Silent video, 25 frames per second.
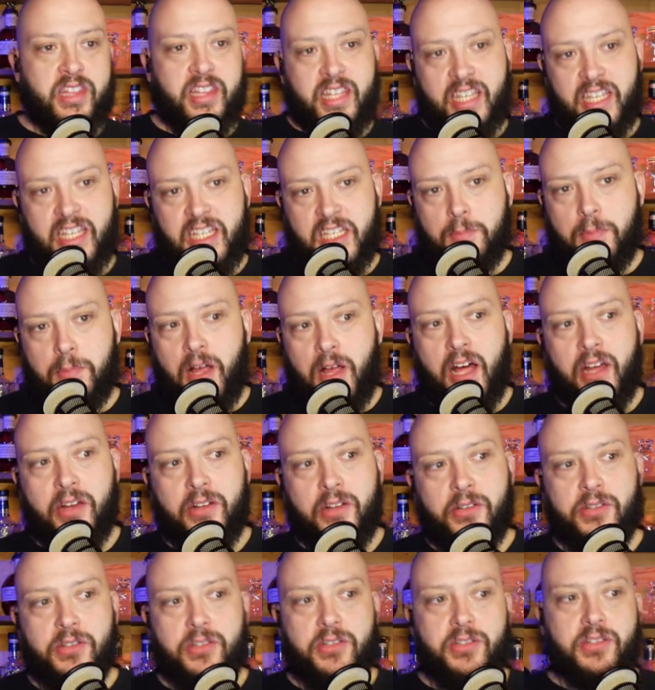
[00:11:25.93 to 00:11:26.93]
these
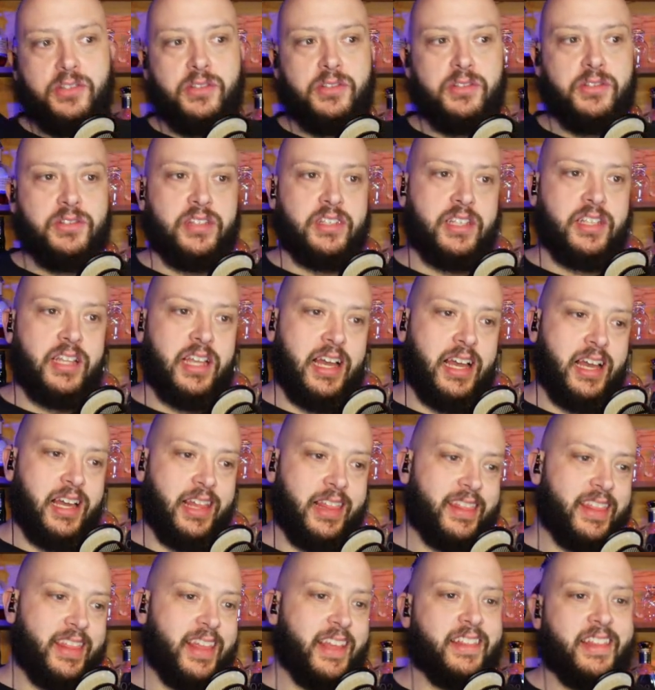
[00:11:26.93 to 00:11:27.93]
bottles, I
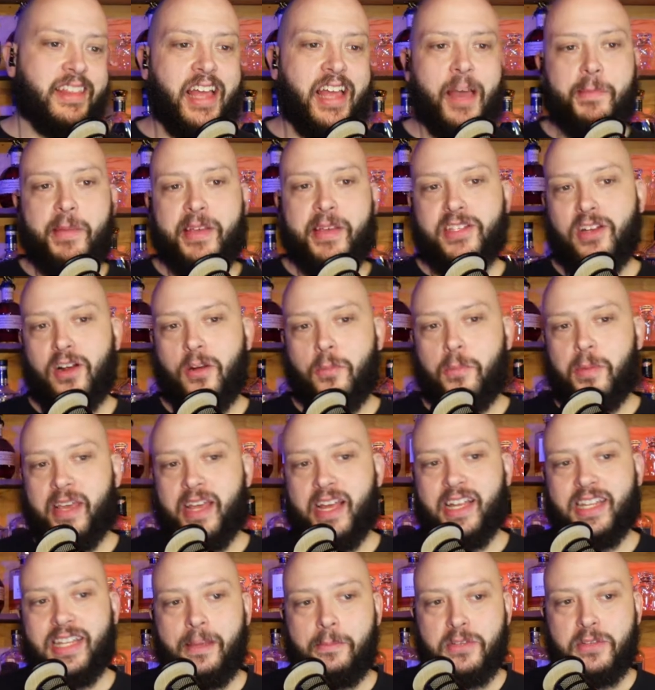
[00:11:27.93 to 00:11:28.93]
think the
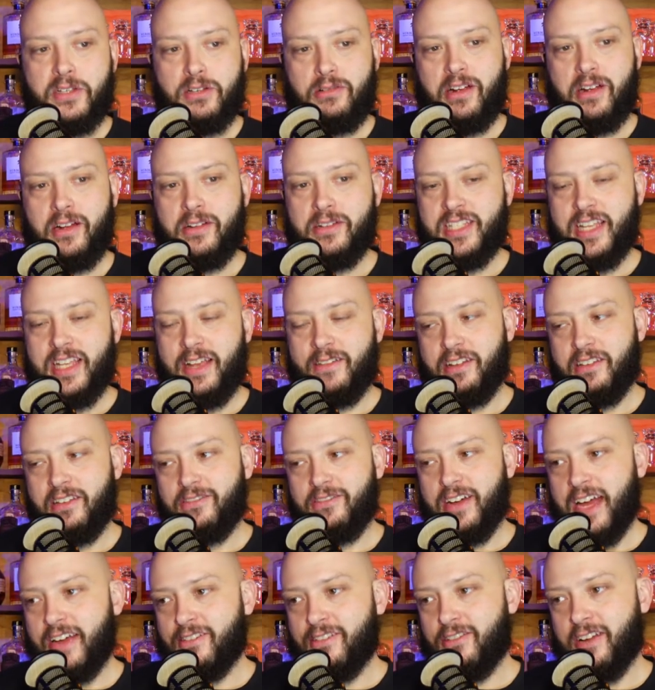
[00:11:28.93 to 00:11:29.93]
MSRP on them is around
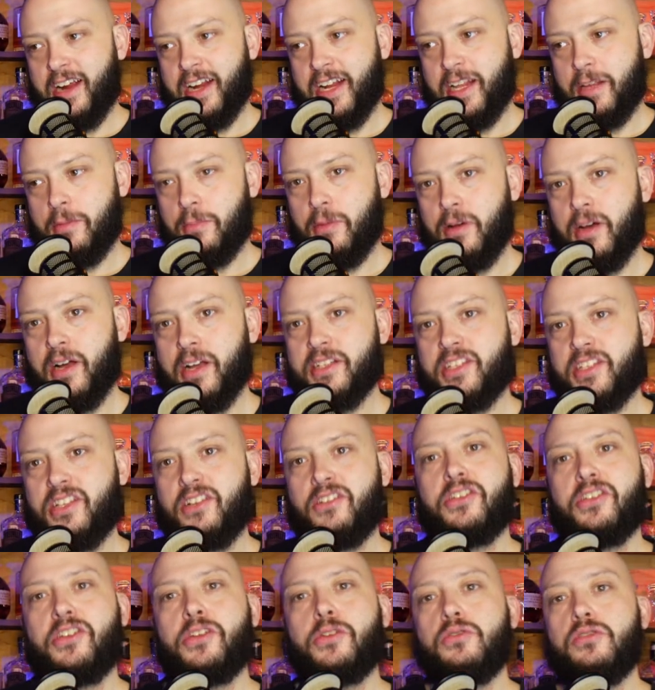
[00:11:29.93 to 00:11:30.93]
75 or 80 bucks.
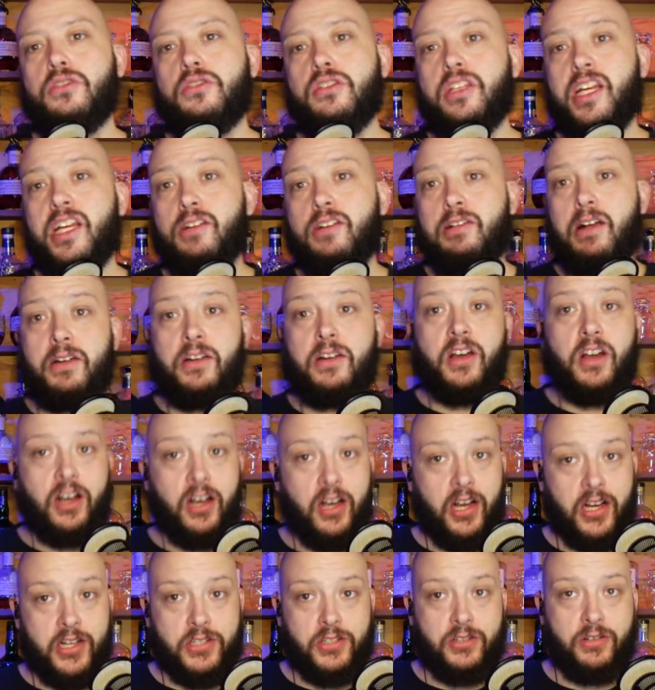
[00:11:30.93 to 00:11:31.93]
They're usually around
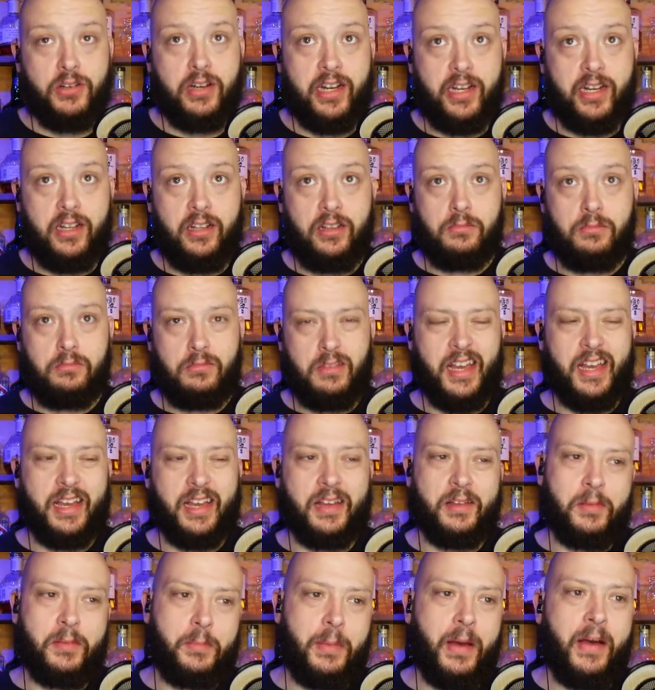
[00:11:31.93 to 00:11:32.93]
100, uh,
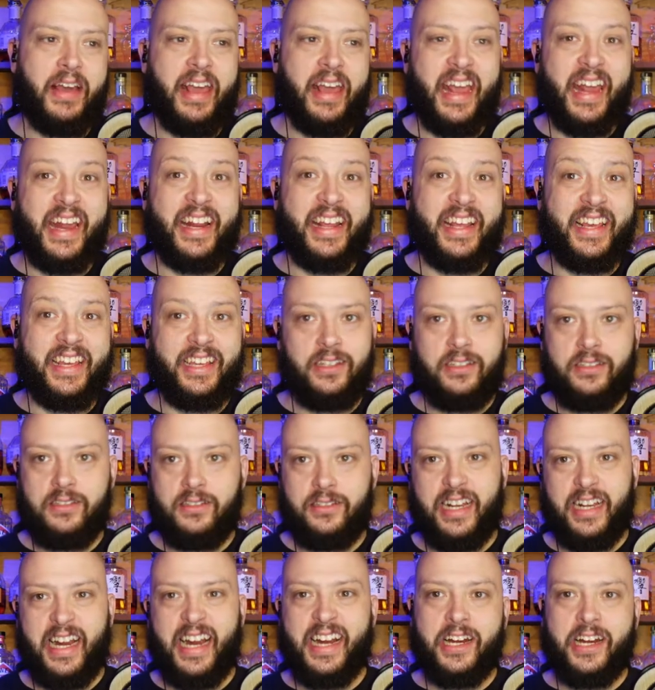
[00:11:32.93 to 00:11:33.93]
about 80,
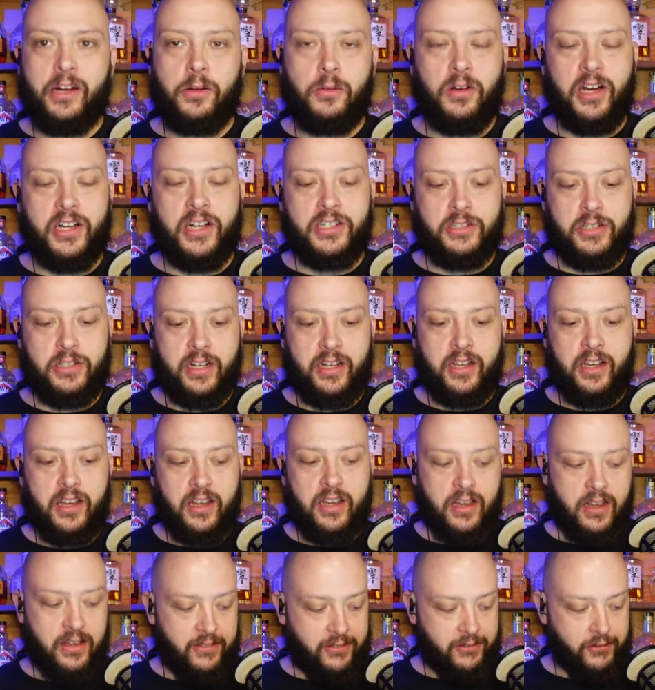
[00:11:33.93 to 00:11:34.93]
80 to 100
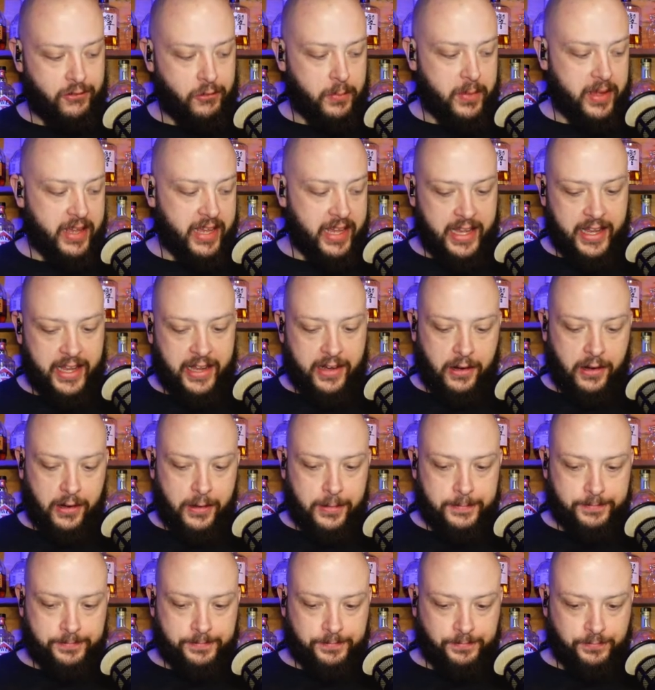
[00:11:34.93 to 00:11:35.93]
for me
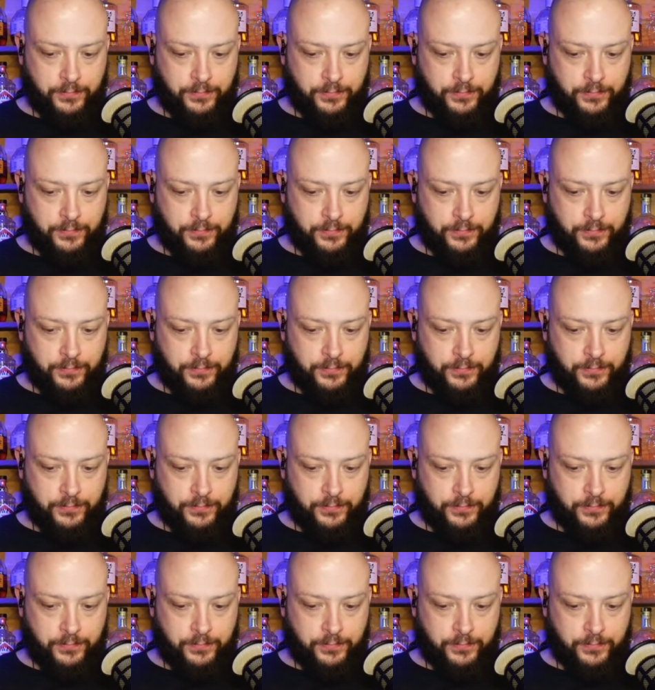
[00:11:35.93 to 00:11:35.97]
here.